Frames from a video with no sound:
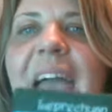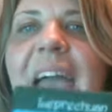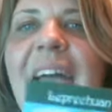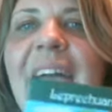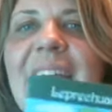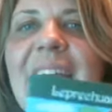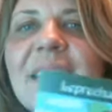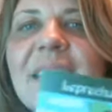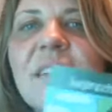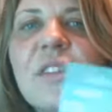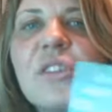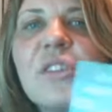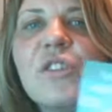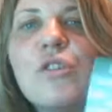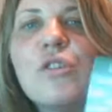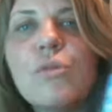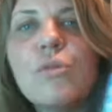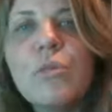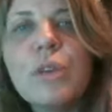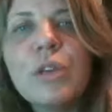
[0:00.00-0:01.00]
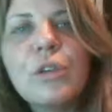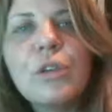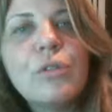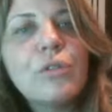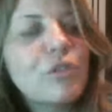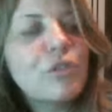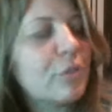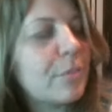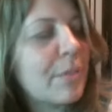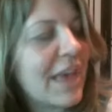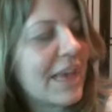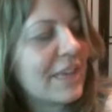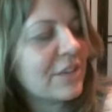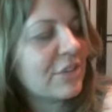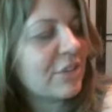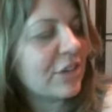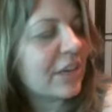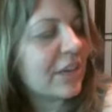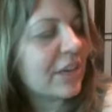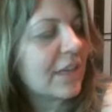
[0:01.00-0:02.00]
and to use your
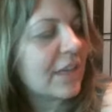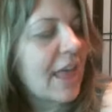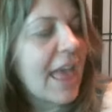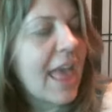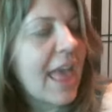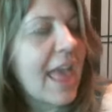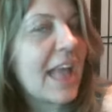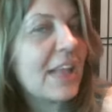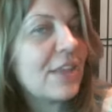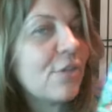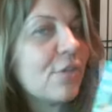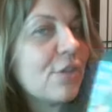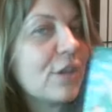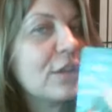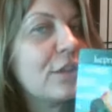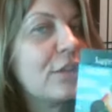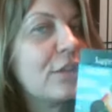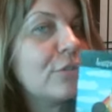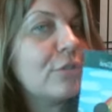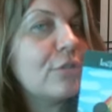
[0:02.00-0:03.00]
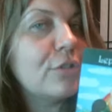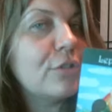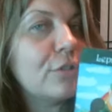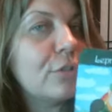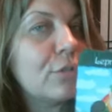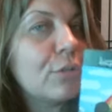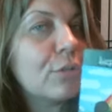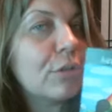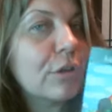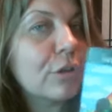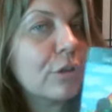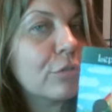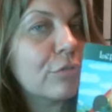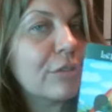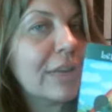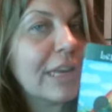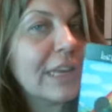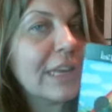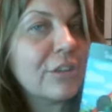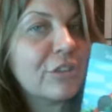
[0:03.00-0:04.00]
magic and you can use your
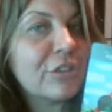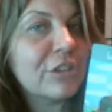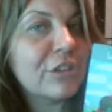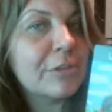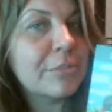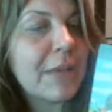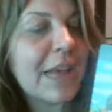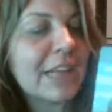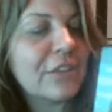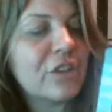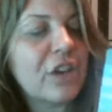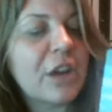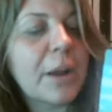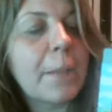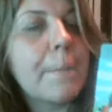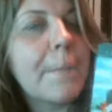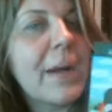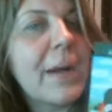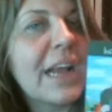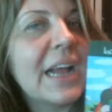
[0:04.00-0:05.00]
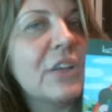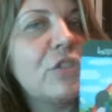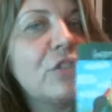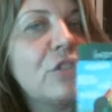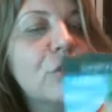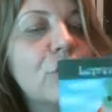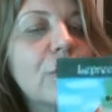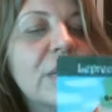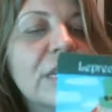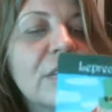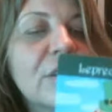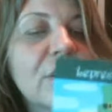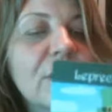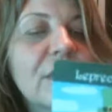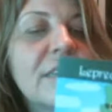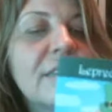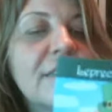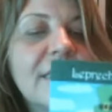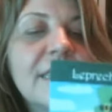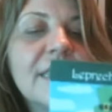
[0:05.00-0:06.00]
creation magic by doing
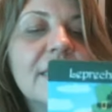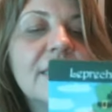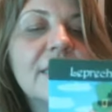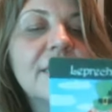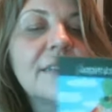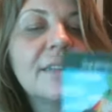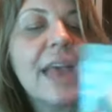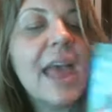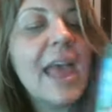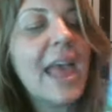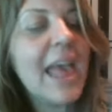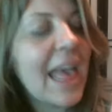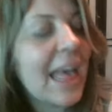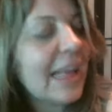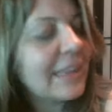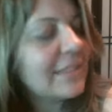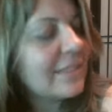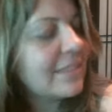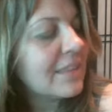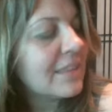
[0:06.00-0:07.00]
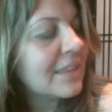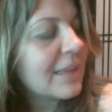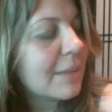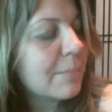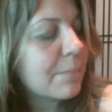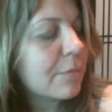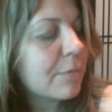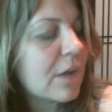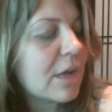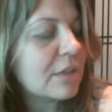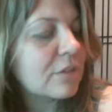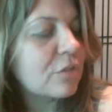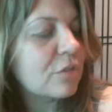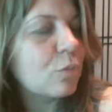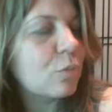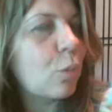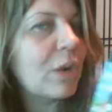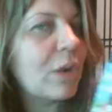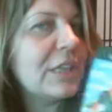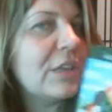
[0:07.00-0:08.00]
good deeds. Ask the
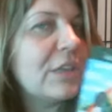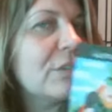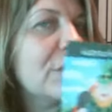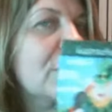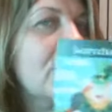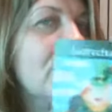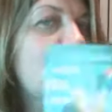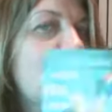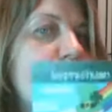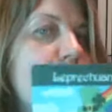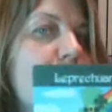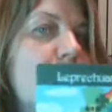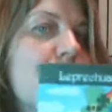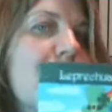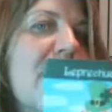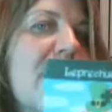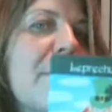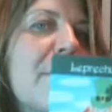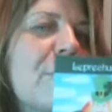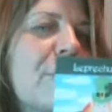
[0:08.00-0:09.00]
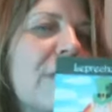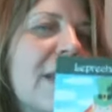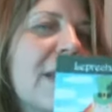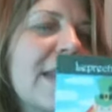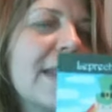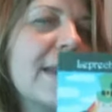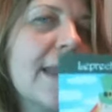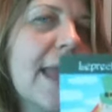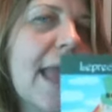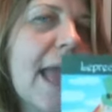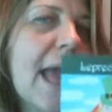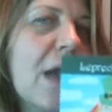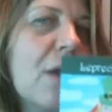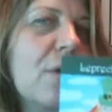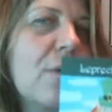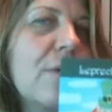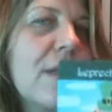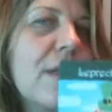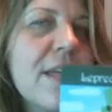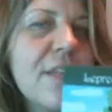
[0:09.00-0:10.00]
leprechauns what you can do for them right
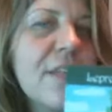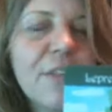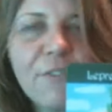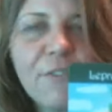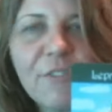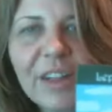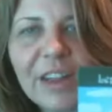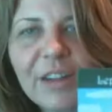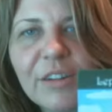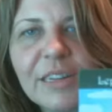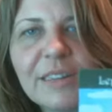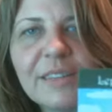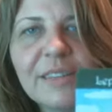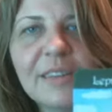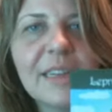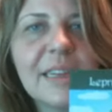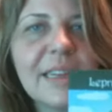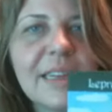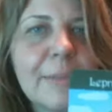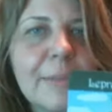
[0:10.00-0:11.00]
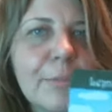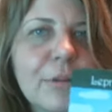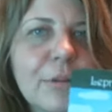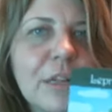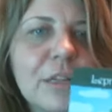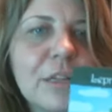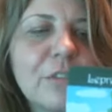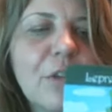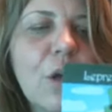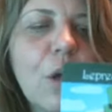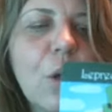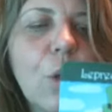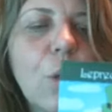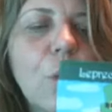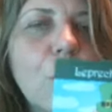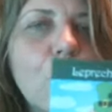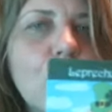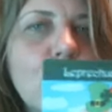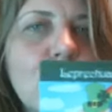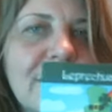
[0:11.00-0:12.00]
now. The fairies and the leprechauns
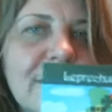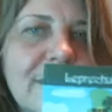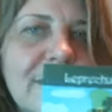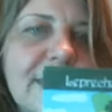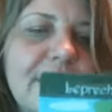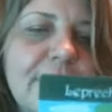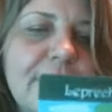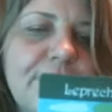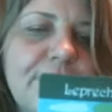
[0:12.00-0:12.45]
always need